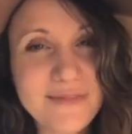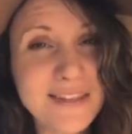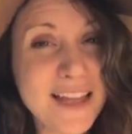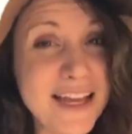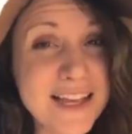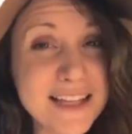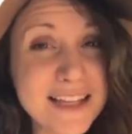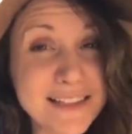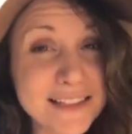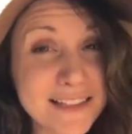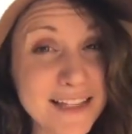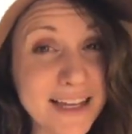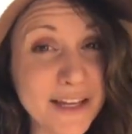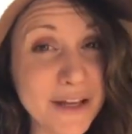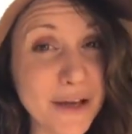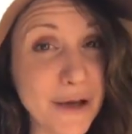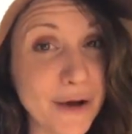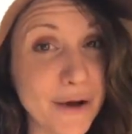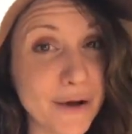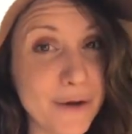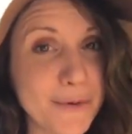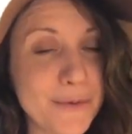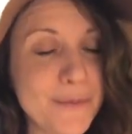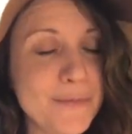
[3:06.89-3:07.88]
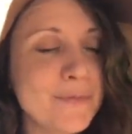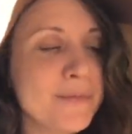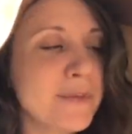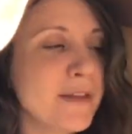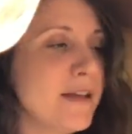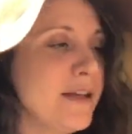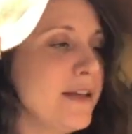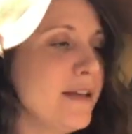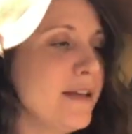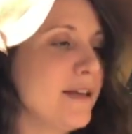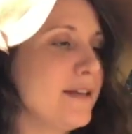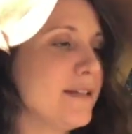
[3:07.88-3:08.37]
as I go.
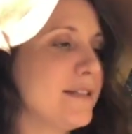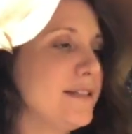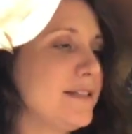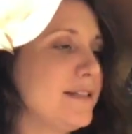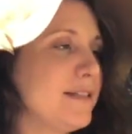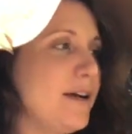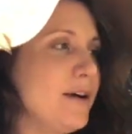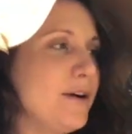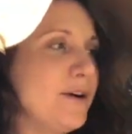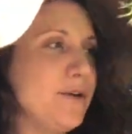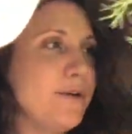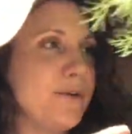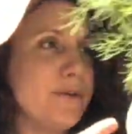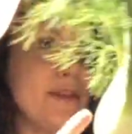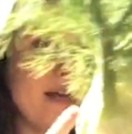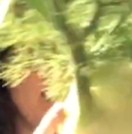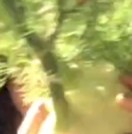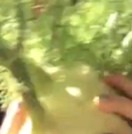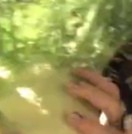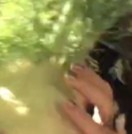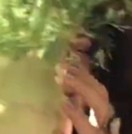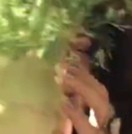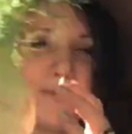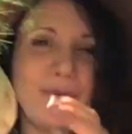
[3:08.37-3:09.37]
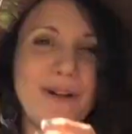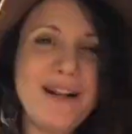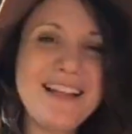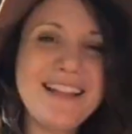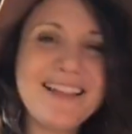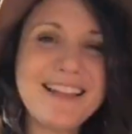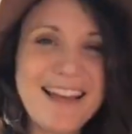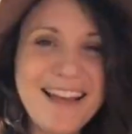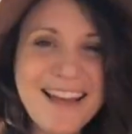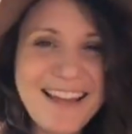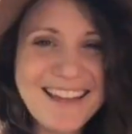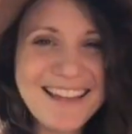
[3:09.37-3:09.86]
So that's what I
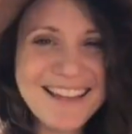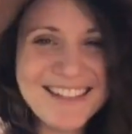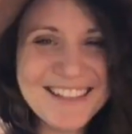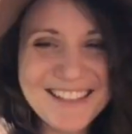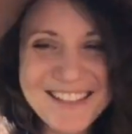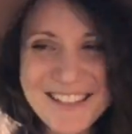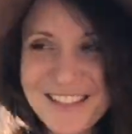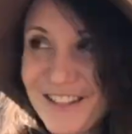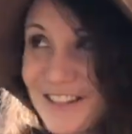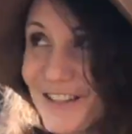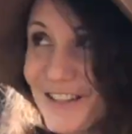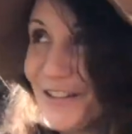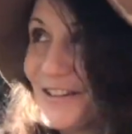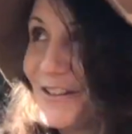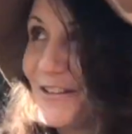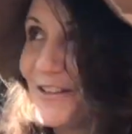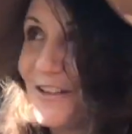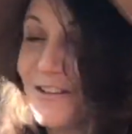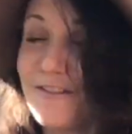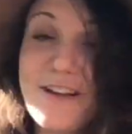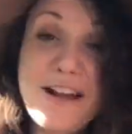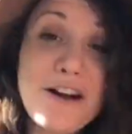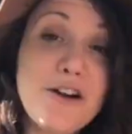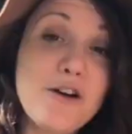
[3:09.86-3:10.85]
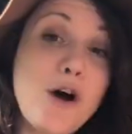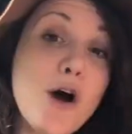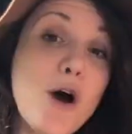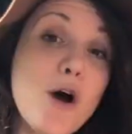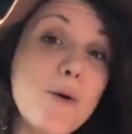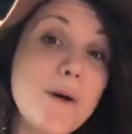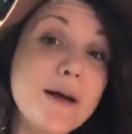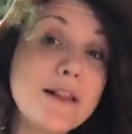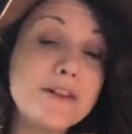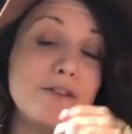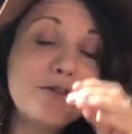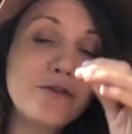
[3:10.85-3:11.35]
like to do with fennel. Oh,
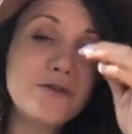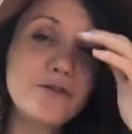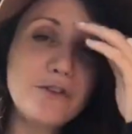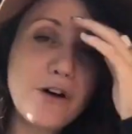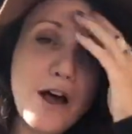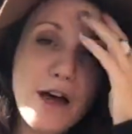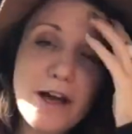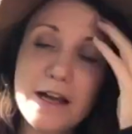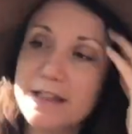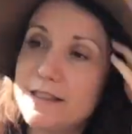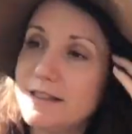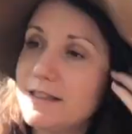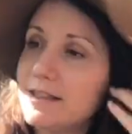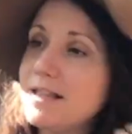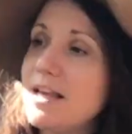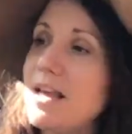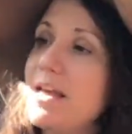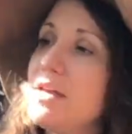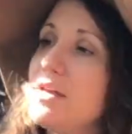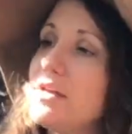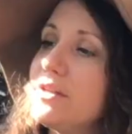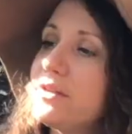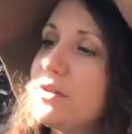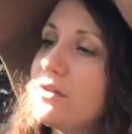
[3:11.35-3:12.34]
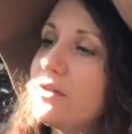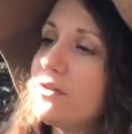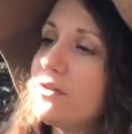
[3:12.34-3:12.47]
and the fronds. So the